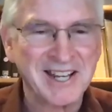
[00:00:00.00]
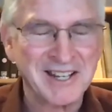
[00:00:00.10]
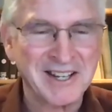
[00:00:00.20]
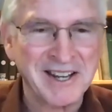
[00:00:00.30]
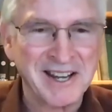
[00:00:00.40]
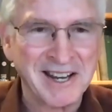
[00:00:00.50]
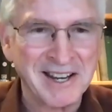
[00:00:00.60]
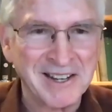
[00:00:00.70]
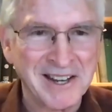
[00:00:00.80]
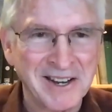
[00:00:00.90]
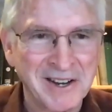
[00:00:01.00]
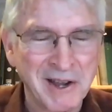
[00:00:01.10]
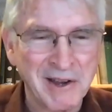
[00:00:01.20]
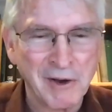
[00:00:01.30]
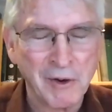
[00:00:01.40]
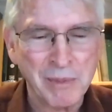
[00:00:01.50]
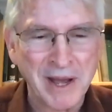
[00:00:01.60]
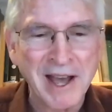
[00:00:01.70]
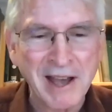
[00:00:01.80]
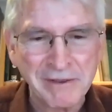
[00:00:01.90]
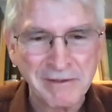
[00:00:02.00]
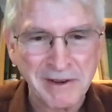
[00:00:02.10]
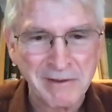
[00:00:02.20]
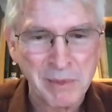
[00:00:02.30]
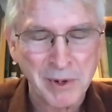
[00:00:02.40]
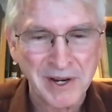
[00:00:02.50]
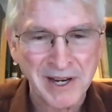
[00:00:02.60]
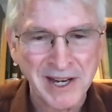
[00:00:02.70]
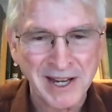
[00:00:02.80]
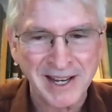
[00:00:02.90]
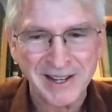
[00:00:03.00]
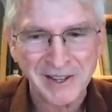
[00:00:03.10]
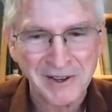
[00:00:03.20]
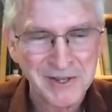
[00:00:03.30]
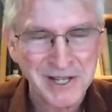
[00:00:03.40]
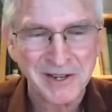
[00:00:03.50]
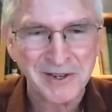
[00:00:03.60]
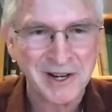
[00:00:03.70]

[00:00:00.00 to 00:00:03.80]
And, and, and I, on behalf of everybody and the Ho Center,